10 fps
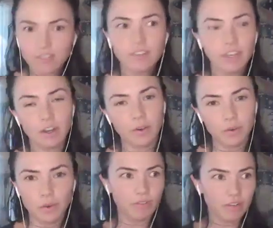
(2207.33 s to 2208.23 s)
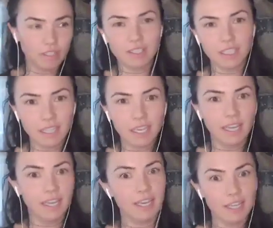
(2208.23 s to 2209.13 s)
whoever's
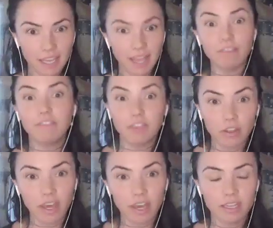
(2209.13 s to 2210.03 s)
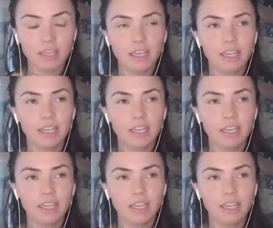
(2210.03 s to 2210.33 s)
leading it can feel that.